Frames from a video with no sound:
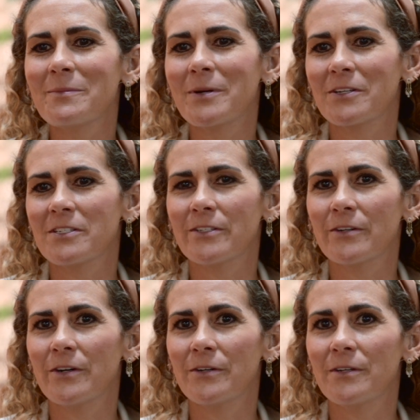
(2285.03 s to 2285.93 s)
a personal
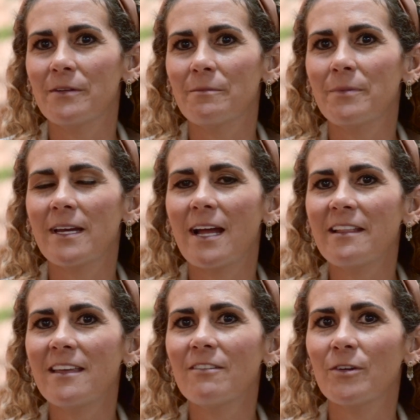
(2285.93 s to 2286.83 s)
goal. But I
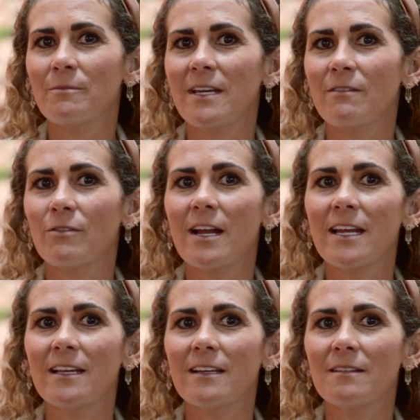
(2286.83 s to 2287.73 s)
think for me,
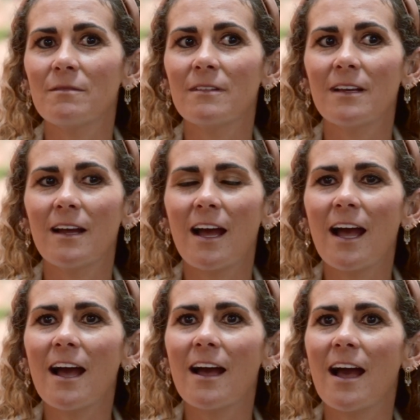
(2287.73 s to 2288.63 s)
running,
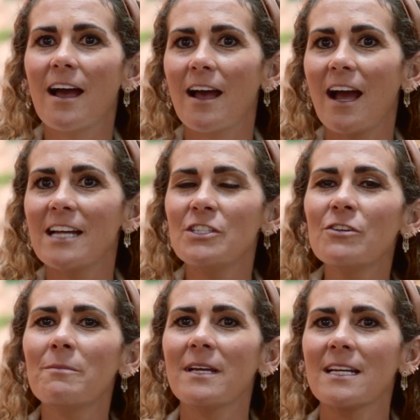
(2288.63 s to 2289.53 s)
I do
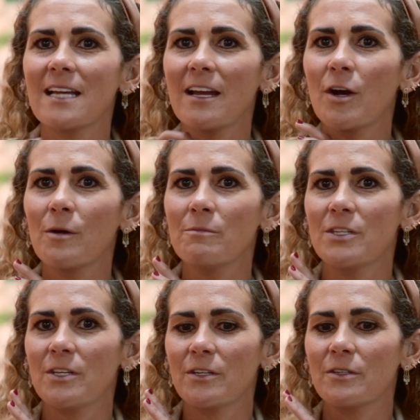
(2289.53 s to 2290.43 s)
it because I hope
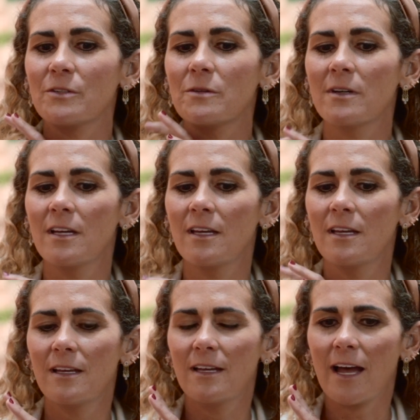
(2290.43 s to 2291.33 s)
to
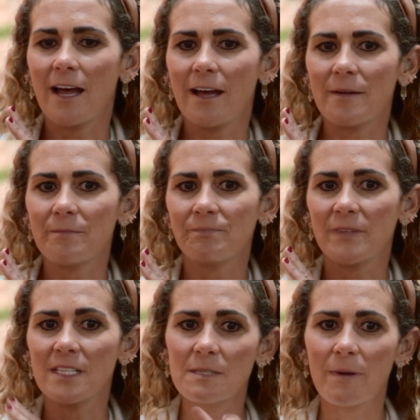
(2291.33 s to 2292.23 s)

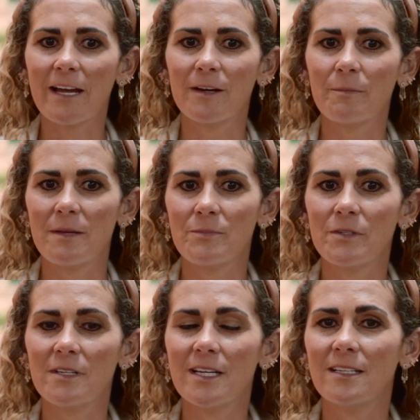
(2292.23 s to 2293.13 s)
inspire
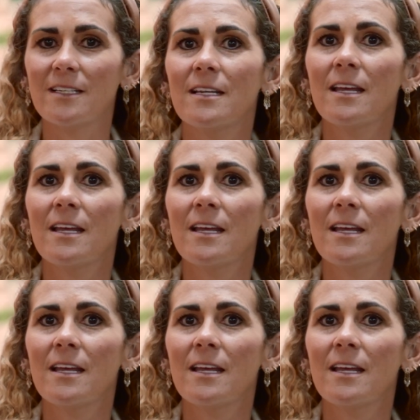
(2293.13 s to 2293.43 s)
people. And,